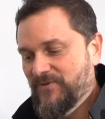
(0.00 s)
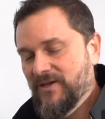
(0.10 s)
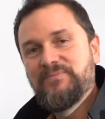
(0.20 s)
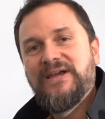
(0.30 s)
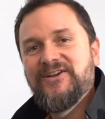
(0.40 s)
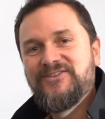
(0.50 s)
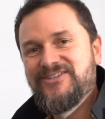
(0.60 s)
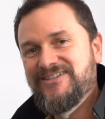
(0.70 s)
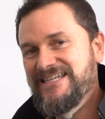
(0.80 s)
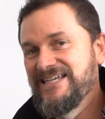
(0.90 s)
compared
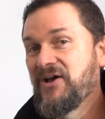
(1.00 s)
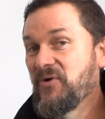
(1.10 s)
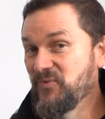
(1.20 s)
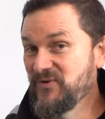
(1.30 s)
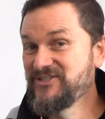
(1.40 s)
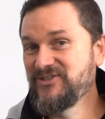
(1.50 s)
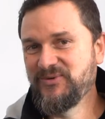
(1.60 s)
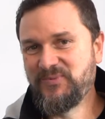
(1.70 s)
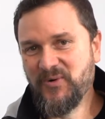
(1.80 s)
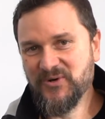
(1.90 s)
to the
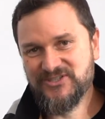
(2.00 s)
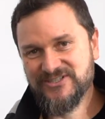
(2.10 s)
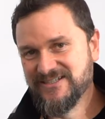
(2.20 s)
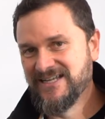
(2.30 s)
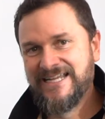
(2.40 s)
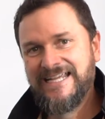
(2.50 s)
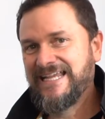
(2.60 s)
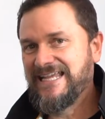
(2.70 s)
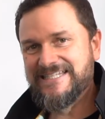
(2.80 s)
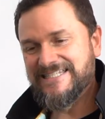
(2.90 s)
original portion,
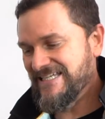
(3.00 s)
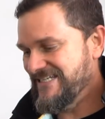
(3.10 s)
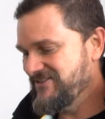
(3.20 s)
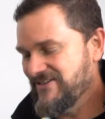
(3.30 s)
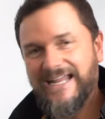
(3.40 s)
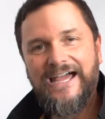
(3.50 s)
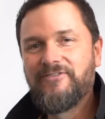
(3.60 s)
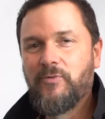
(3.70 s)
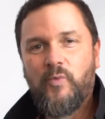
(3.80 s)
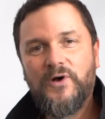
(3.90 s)
it's like you can
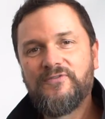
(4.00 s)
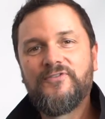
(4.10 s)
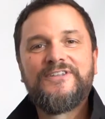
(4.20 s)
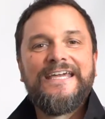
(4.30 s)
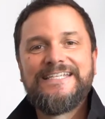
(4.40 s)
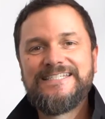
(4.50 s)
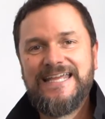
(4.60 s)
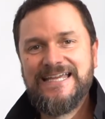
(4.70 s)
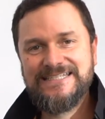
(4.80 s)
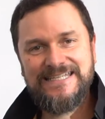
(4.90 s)
have a wonderful taste
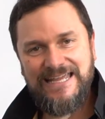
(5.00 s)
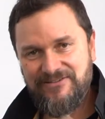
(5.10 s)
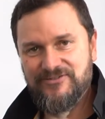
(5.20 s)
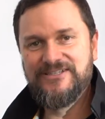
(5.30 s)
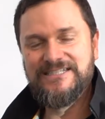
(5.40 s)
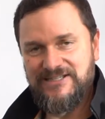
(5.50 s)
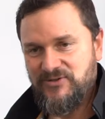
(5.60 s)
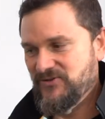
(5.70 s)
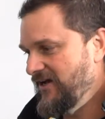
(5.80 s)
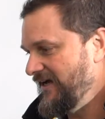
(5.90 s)
test every
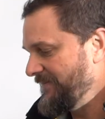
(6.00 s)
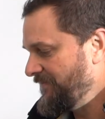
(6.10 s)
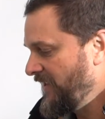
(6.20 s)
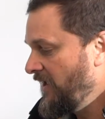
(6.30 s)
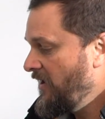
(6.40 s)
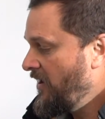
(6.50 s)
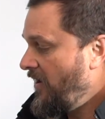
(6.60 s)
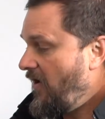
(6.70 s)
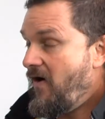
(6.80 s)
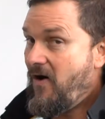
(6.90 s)
single time.
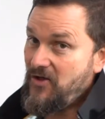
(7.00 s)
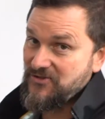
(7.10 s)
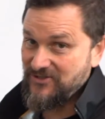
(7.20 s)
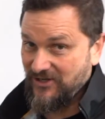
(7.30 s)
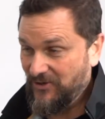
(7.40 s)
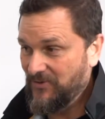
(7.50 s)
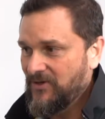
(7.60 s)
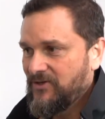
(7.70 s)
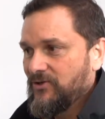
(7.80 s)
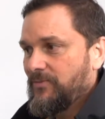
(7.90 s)
Also,
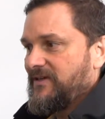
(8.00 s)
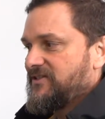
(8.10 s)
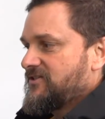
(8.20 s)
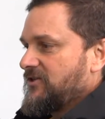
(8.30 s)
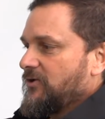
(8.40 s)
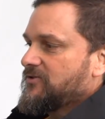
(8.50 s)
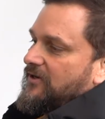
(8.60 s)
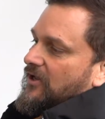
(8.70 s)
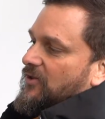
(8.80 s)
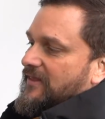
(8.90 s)
you'll be stoked to
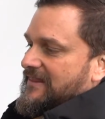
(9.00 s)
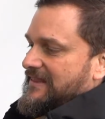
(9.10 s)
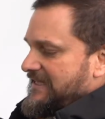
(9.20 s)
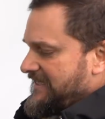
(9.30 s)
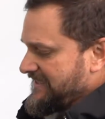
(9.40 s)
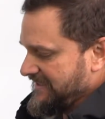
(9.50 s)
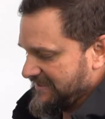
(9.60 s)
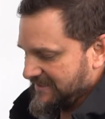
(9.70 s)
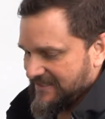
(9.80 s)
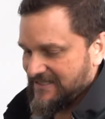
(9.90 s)
know that this
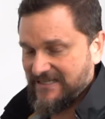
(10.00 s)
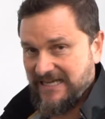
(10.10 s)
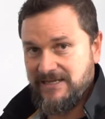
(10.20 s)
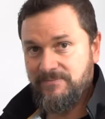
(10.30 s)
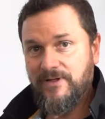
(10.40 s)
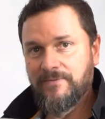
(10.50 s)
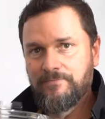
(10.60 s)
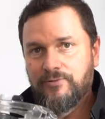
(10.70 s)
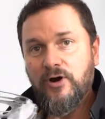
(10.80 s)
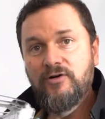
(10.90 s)
is the same
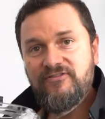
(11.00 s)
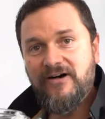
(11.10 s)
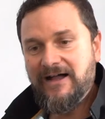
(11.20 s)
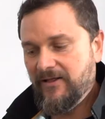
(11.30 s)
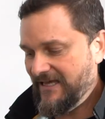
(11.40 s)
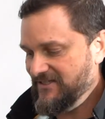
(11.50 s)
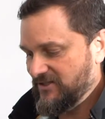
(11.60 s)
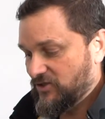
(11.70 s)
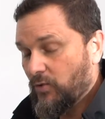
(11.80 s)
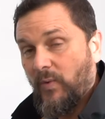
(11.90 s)
profile as
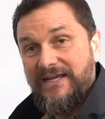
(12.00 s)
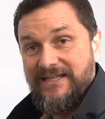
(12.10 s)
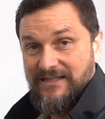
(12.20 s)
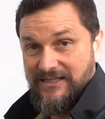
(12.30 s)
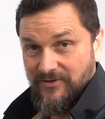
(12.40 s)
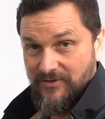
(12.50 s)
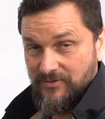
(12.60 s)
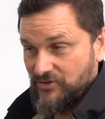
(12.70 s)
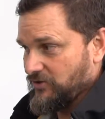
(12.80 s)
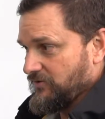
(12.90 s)
the 20-liter
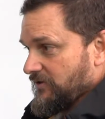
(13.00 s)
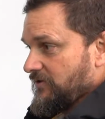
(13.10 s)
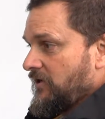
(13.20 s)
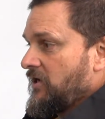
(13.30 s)
Junior,